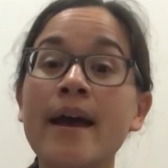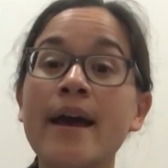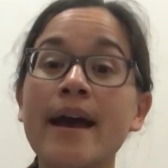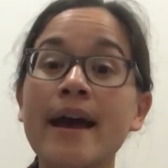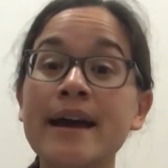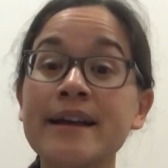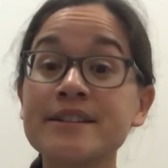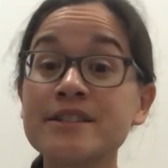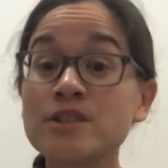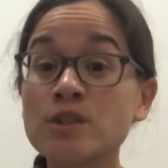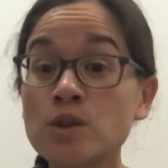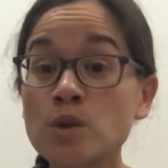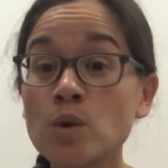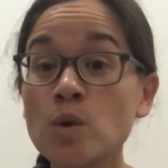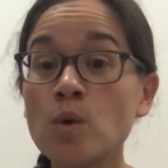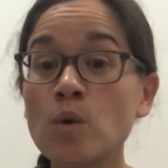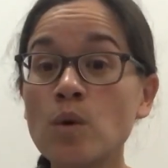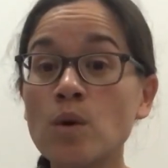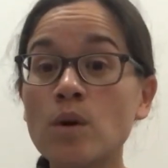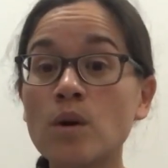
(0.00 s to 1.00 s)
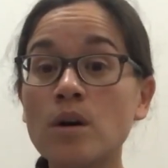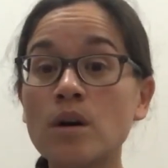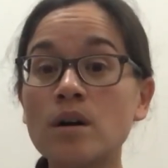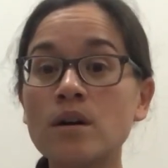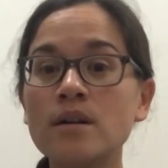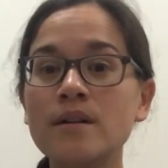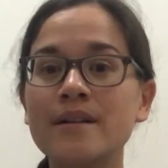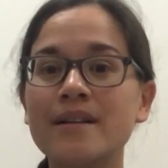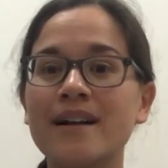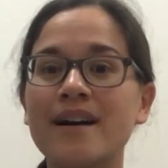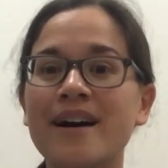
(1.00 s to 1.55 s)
At school,